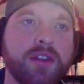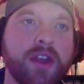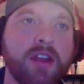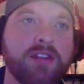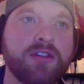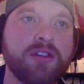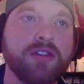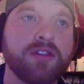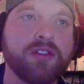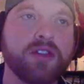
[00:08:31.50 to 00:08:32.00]

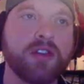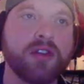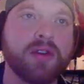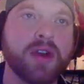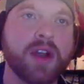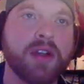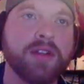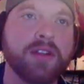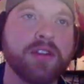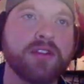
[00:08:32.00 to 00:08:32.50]
as you turn
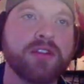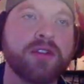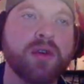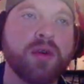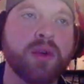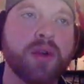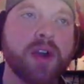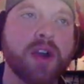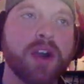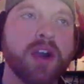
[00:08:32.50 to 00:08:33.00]
around this
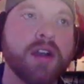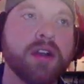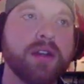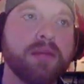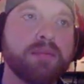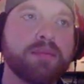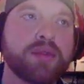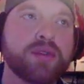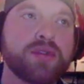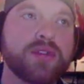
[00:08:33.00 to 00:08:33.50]
corner.
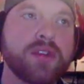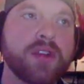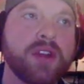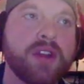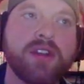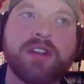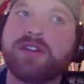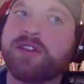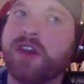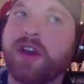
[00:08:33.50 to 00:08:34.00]

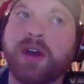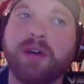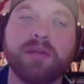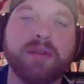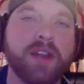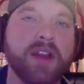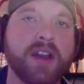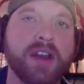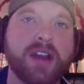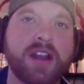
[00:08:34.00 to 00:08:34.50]
So,
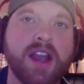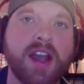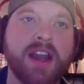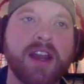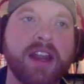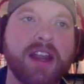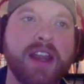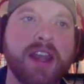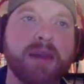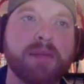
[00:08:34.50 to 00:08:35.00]
kind
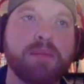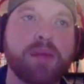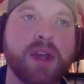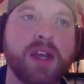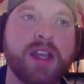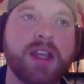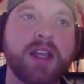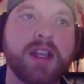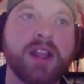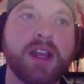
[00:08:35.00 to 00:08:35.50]
of
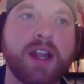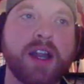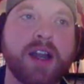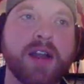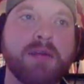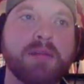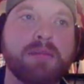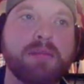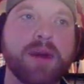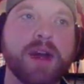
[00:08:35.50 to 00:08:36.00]
nitpicky
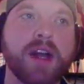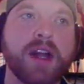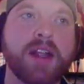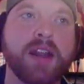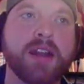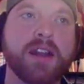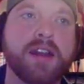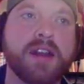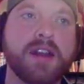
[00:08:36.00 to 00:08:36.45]
there, but